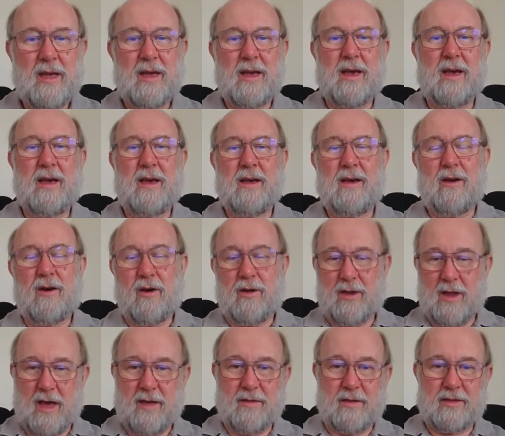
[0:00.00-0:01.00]

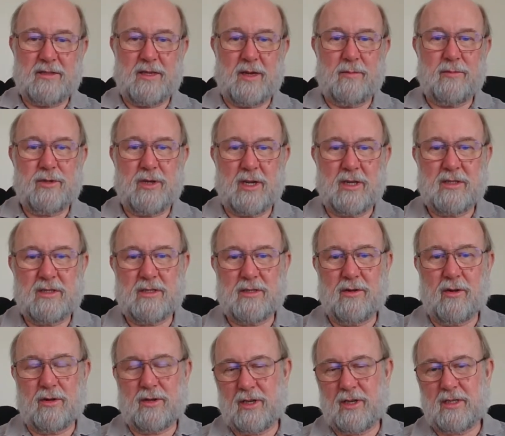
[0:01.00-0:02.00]
on other subjects,
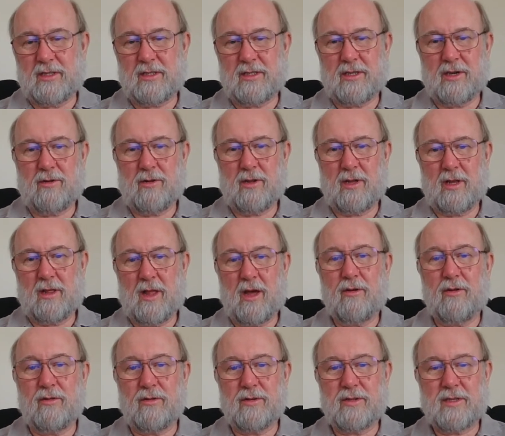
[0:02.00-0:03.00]
not necessarily
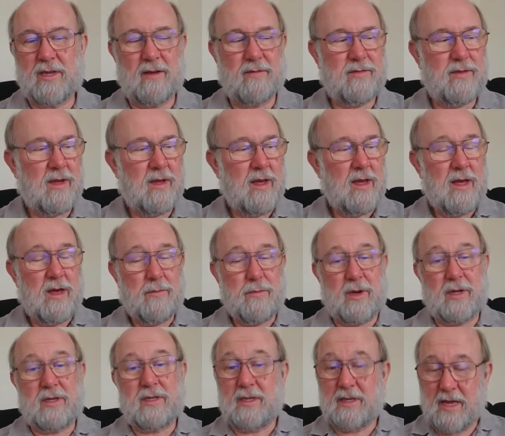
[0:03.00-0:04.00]
local stuff.
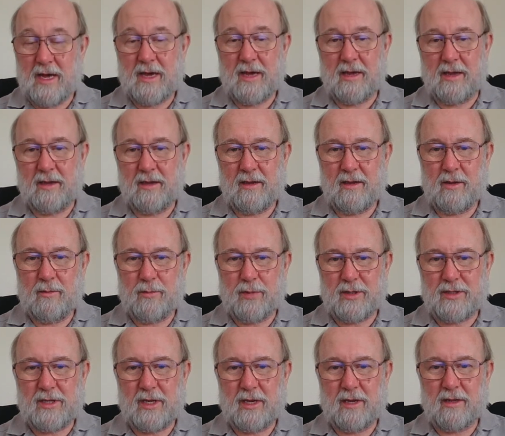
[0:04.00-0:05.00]
But today, in
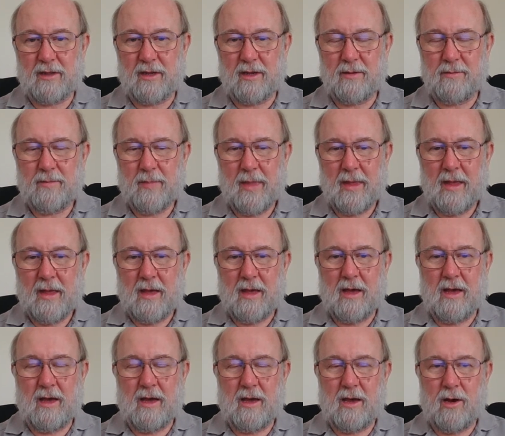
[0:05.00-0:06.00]
particular,
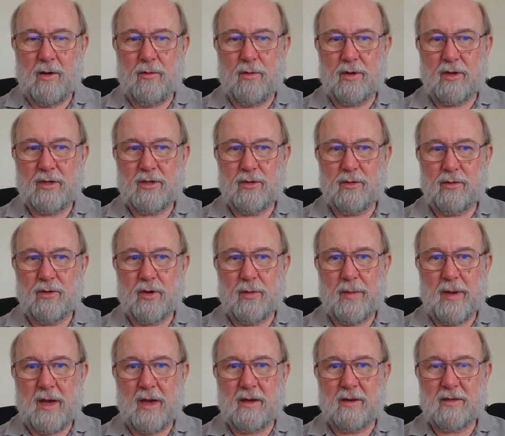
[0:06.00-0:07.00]
I want to talk
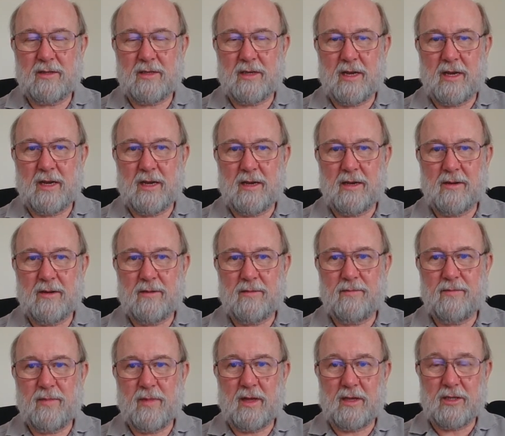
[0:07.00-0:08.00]
about
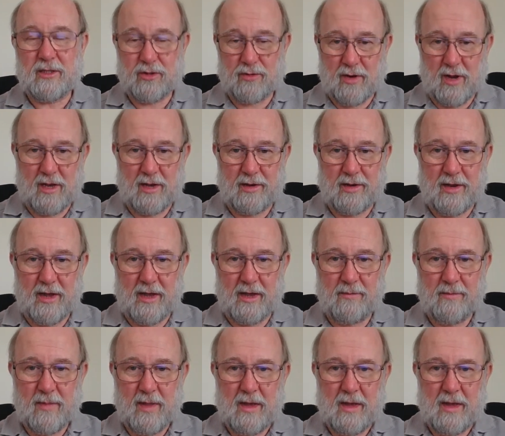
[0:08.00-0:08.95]
Australia Day,